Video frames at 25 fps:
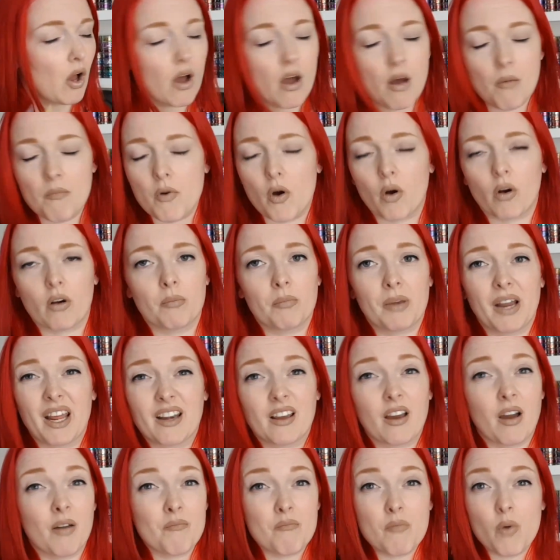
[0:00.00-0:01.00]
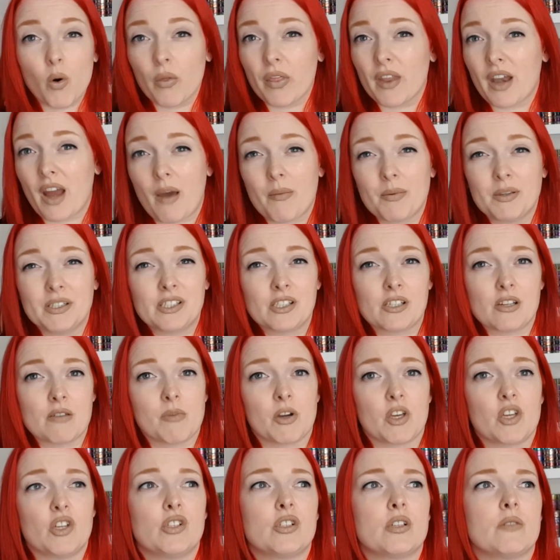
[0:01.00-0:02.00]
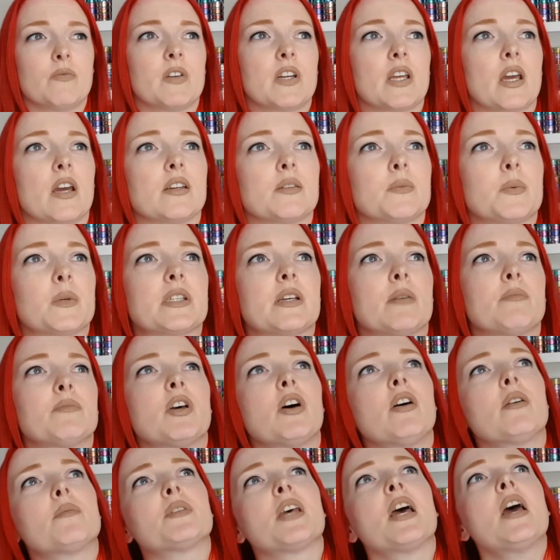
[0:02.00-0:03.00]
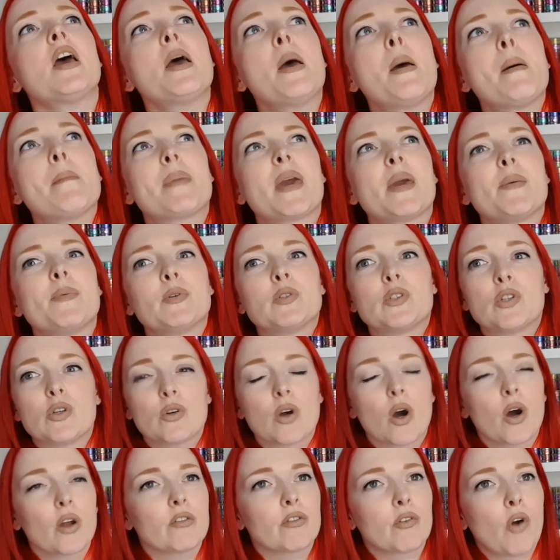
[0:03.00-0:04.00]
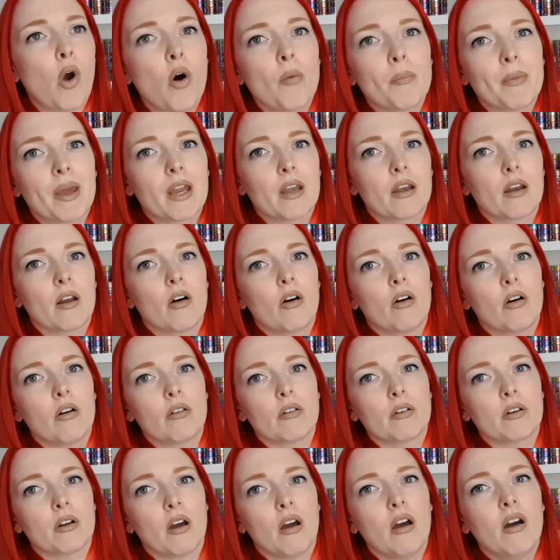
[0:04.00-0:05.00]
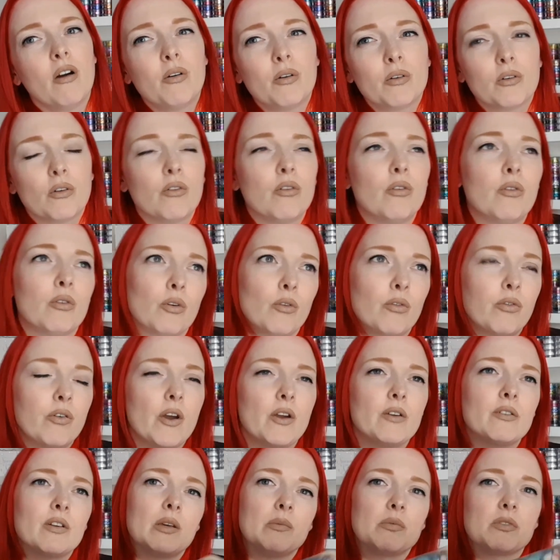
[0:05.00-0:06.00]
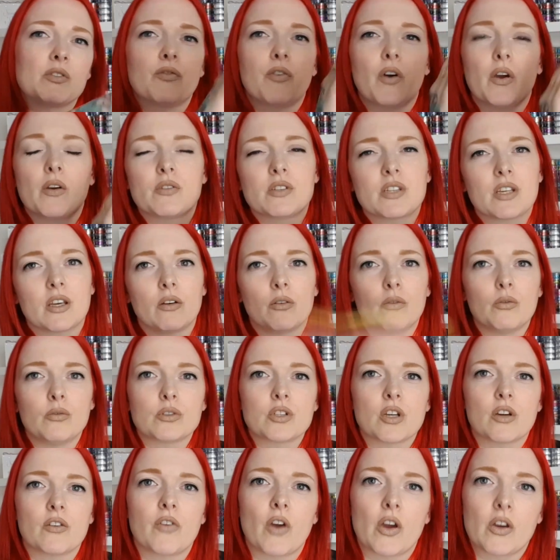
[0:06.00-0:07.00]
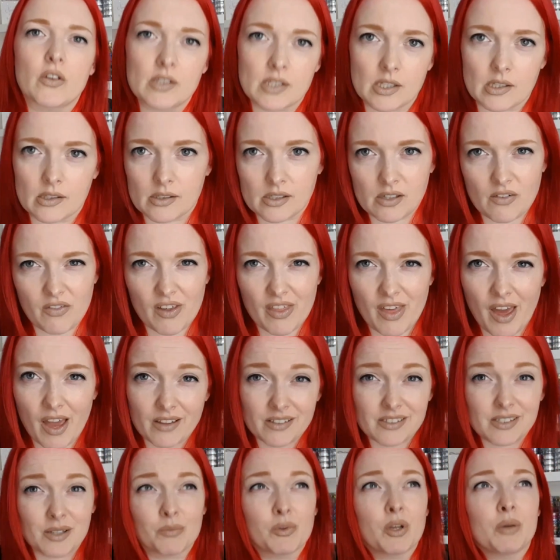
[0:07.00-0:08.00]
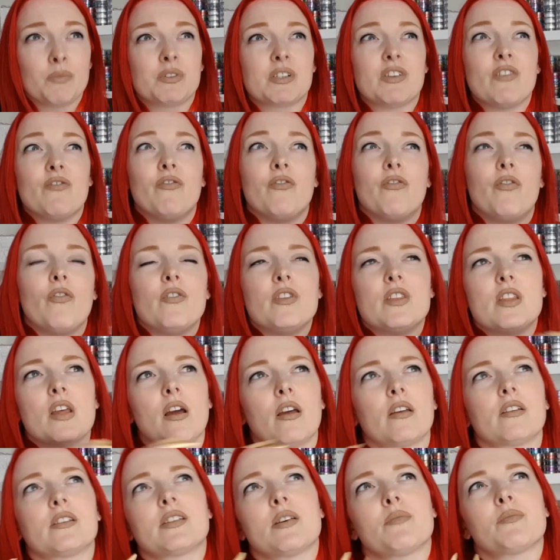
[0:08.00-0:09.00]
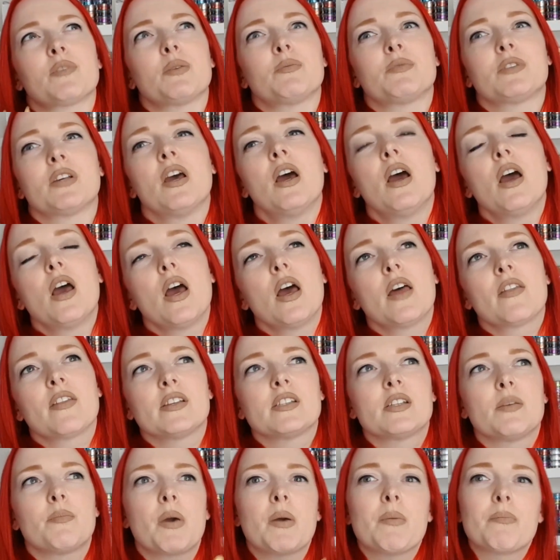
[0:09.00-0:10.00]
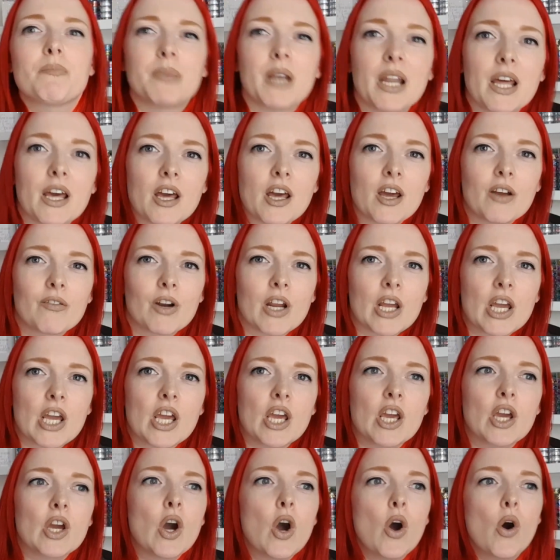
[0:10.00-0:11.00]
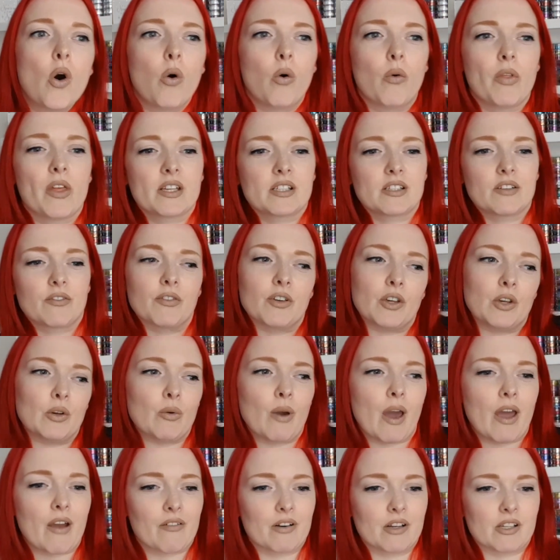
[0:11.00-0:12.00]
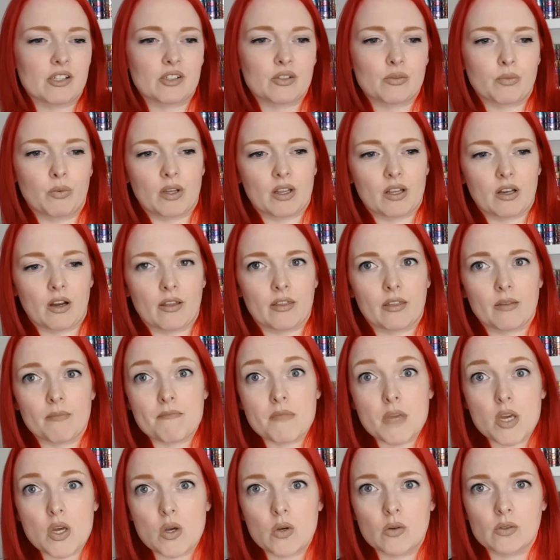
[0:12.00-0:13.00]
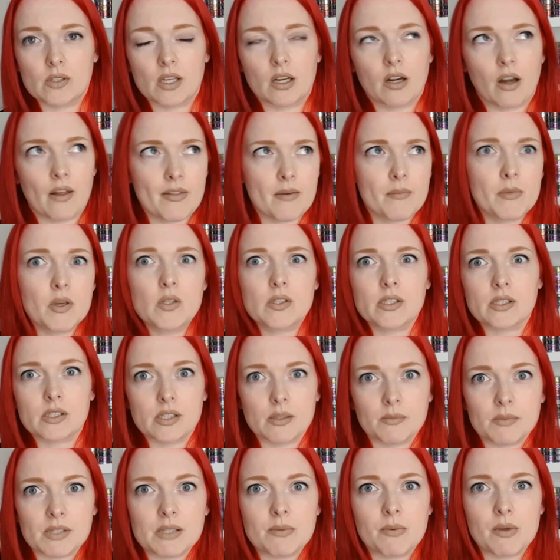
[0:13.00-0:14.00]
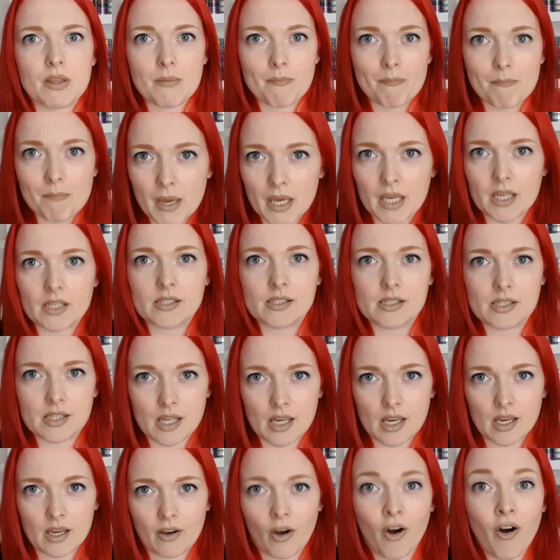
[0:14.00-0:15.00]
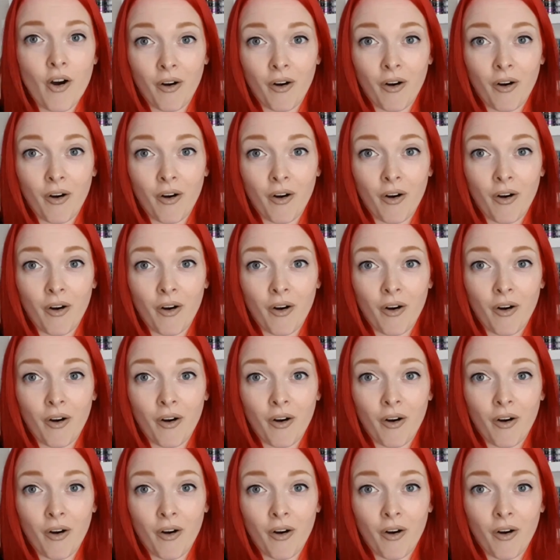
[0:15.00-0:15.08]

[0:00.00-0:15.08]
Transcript: I'm not complaining, I'm more than happy to do my YouTube videos, but sometimes people do kind of comment on, oh, your, your phone keeps focusing and auto-focusing and stuff like that, and sometimes the like sometimes there's a bit blurry or there's a few errors with like the music, like the music seems to be the biggest thing